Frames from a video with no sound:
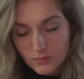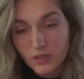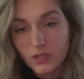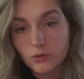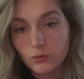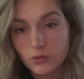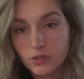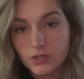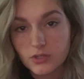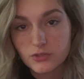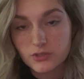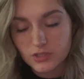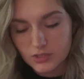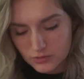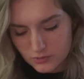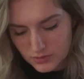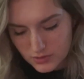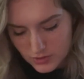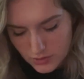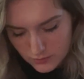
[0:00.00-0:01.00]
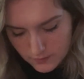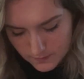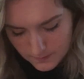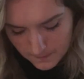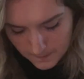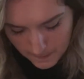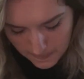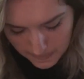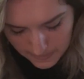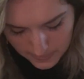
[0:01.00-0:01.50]
You want to use this one too?
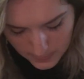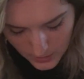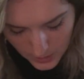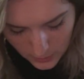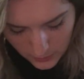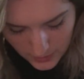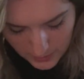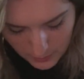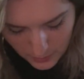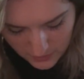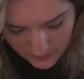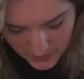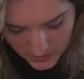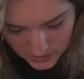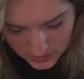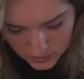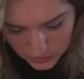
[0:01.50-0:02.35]
Alright, perfect.